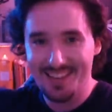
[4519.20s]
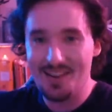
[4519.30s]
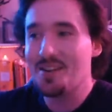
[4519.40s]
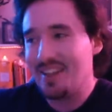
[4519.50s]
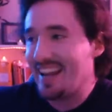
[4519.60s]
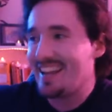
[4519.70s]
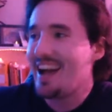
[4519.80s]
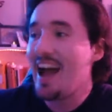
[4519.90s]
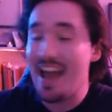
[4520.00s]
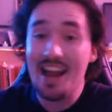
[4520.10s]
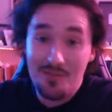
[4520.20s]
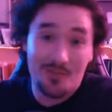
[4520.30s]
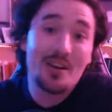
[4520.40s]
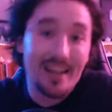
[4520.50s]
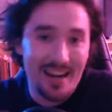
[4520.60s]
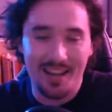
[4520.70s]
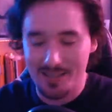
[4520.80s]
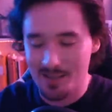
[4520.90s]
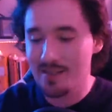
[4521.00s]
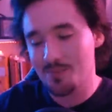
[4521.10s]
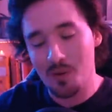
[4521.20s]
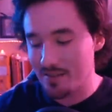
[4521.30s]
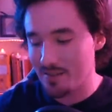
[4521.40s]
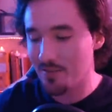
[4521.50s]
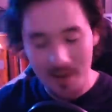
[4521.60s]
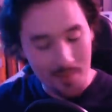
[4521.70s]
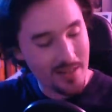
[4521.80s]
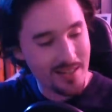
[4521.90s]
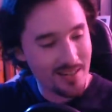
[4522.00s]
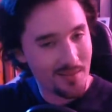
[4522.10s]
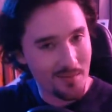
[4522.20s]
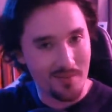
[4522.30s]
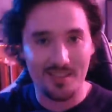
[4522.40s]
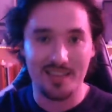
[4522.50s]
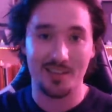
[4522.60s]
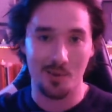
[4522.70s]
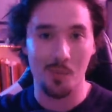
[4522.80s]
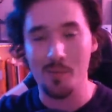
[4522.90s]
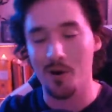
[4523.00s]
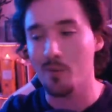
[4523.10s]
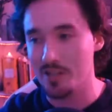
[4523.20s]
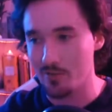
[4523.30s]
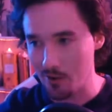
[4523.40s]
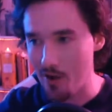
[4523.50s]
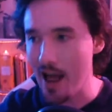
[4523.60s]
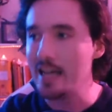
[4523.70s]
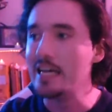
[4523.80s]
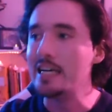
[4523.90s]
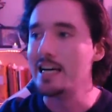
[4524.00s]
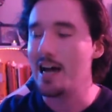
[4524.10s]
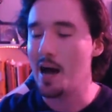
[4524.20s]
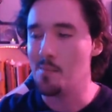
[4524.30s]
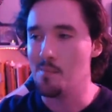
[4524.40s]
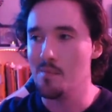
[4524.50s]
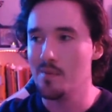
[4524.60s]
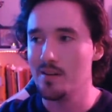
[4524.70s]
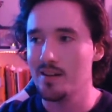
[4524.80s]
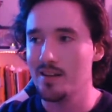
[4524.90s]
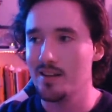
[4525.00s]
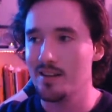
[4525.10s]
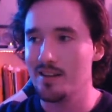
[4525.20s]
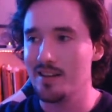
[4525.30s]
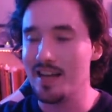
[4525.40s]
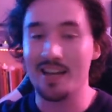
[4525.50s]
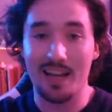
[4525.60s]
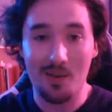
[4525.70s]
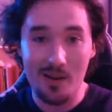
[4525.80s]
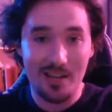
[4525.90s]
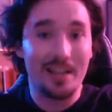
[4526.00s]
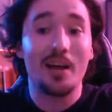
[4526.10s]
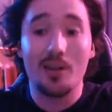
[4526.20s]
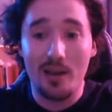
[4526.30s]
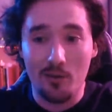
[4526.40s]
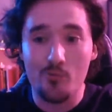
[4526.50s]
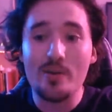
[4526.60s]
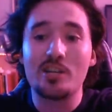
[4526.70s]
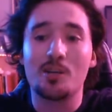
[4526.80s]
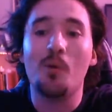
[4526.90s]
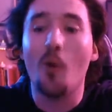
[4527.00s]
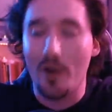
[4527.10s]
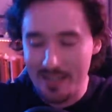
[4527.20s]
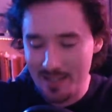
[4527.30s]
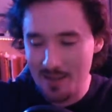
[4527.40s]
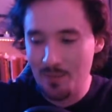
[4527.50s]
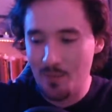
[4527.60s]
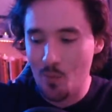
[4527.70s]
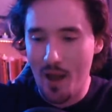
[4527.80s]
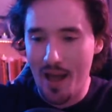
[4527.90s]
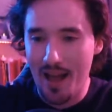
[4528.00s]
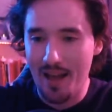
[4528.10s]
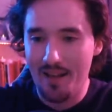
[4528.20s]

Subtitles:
like inadvertently as part of some flippant things on my part, which I regret. It had like reached a point where